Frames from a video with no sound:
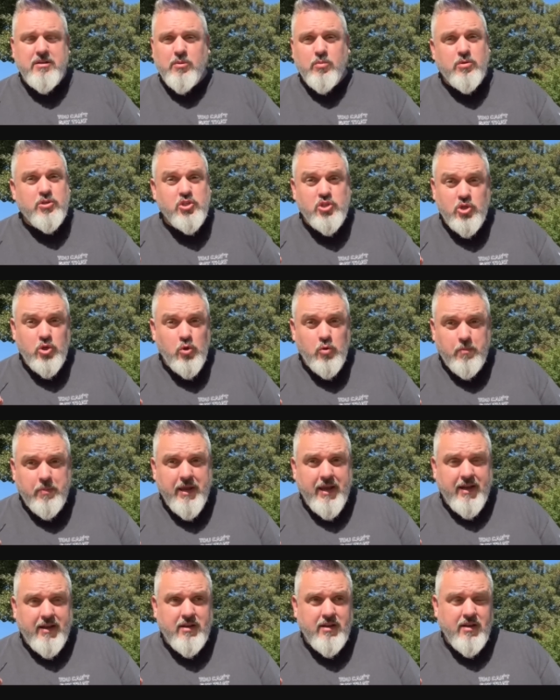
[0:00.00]
was too
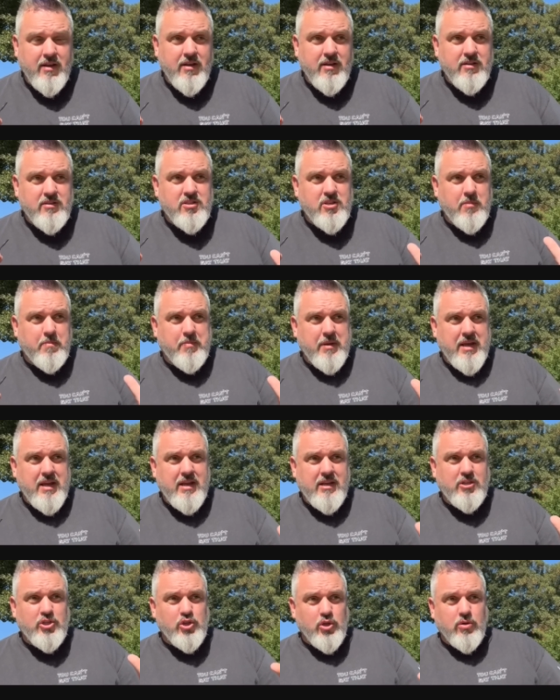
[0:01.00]
big to be
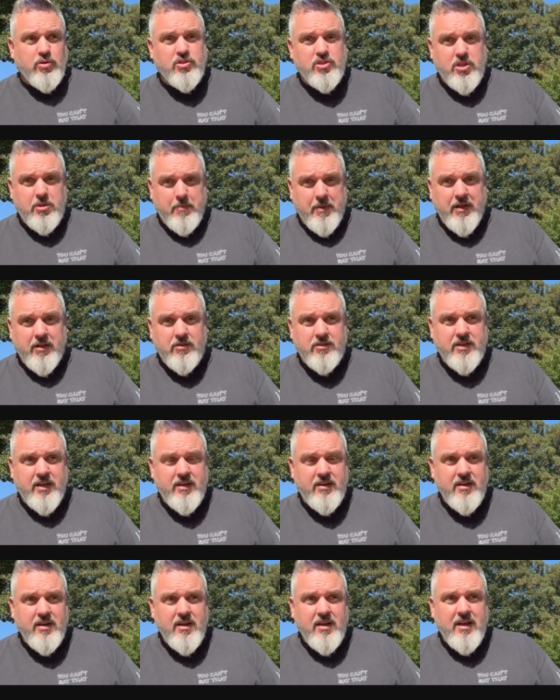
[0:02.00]
just the building.
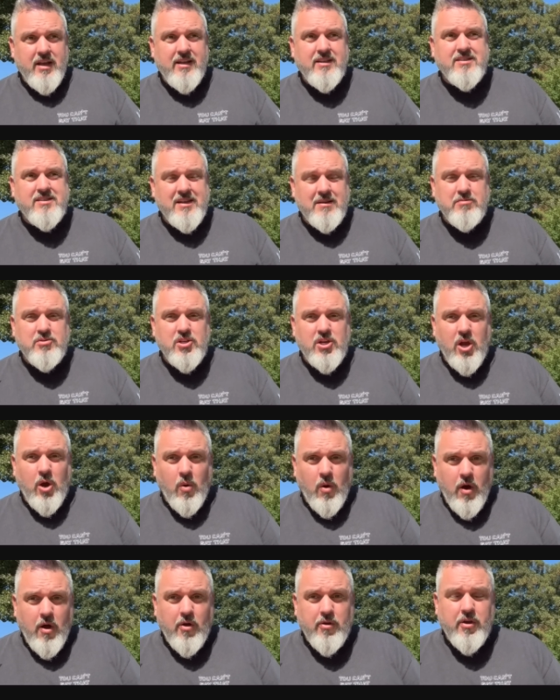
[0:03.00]
It seemed to go
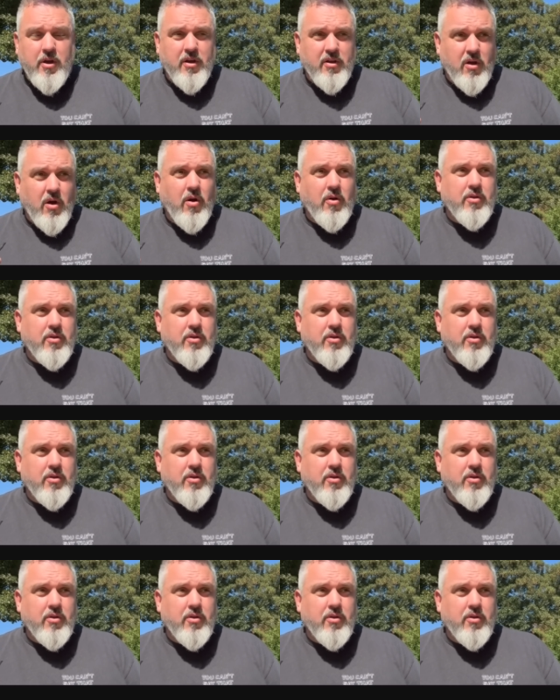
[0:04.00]
on and on